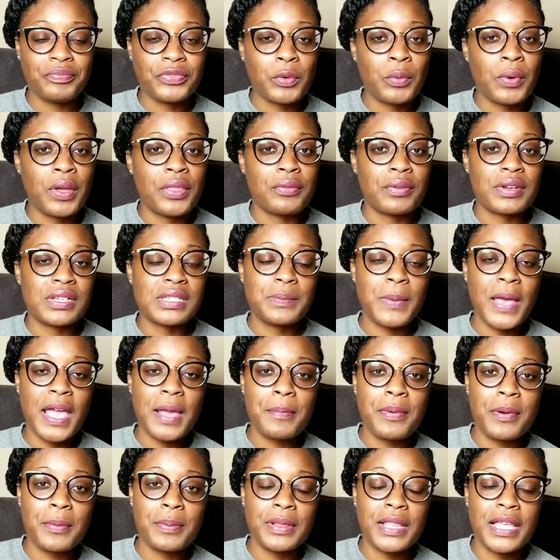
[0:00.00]
whether it's
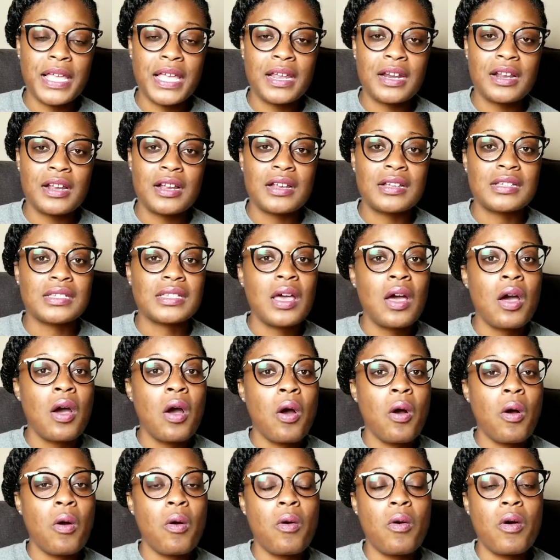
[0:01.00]
paper planners
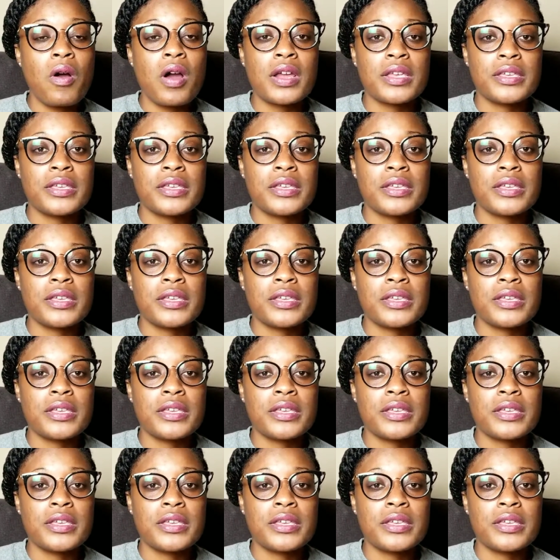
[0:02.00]
or